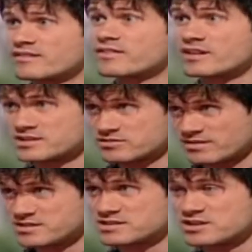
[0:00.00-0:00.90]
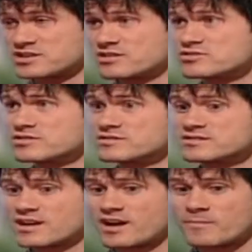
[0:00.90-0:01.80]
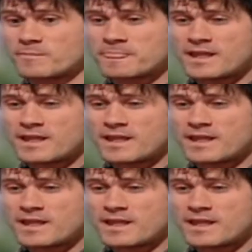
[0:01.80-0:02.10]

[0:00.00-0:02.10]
financial institutions, um,